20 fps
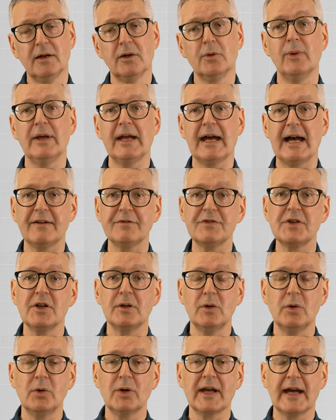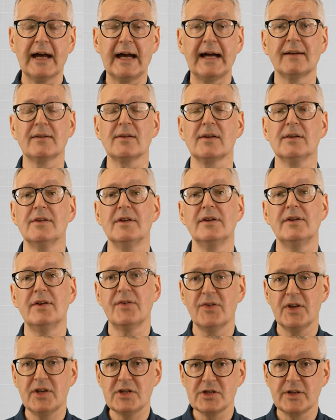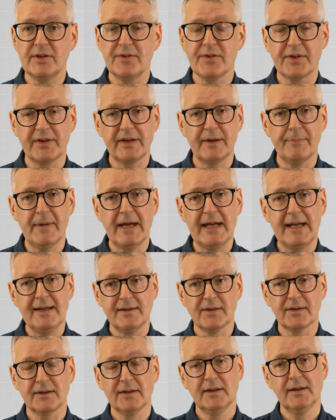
We have to look at the decisions that are made